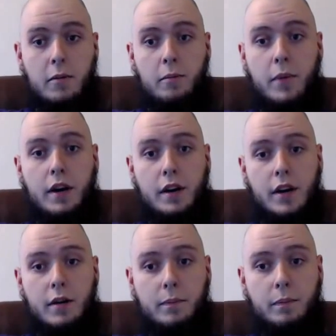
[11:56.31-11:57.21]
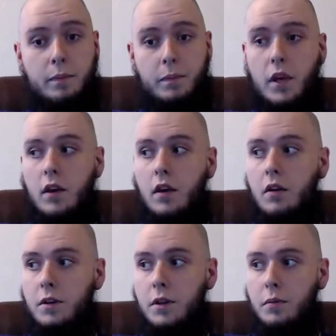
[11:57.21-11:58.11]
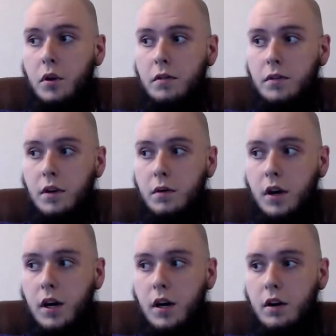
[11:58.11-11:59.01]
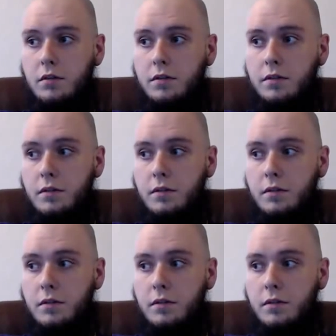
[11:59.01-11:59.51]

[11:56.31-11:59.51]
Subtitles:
But from the point of view of